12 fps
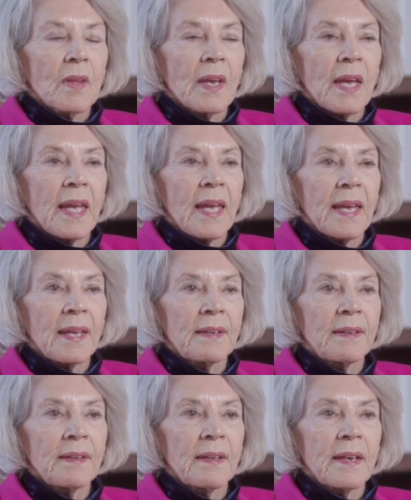
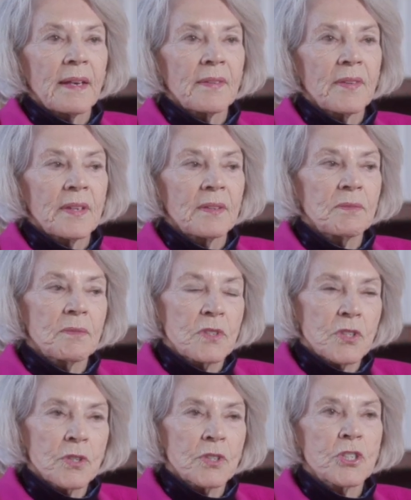and the
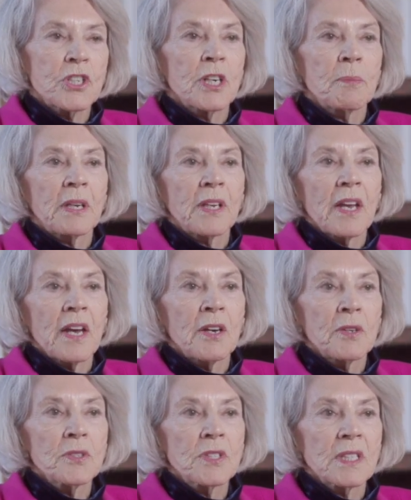tour chairman
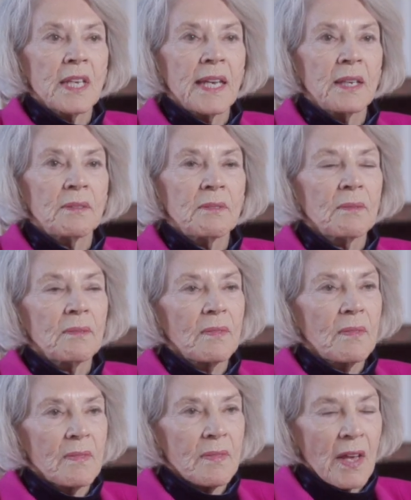goes, and
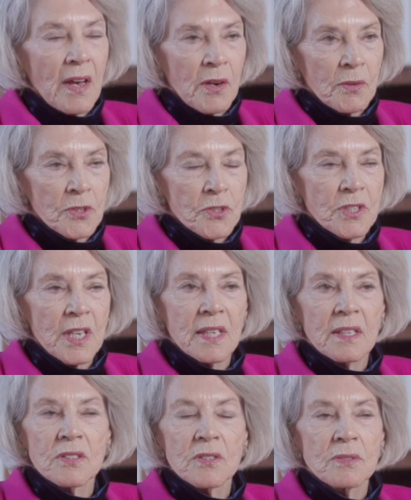the owners
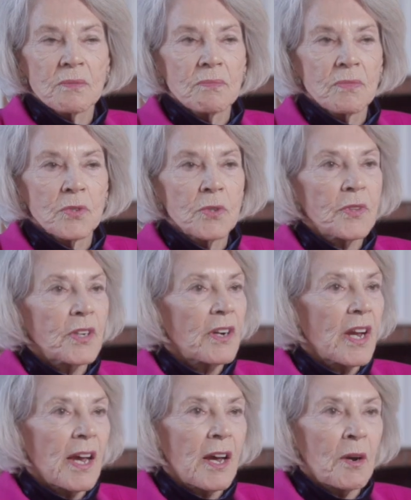take us through their
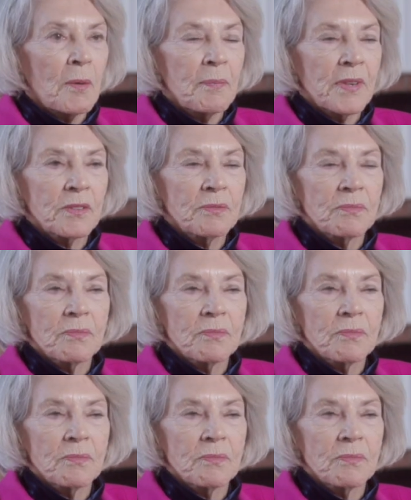home.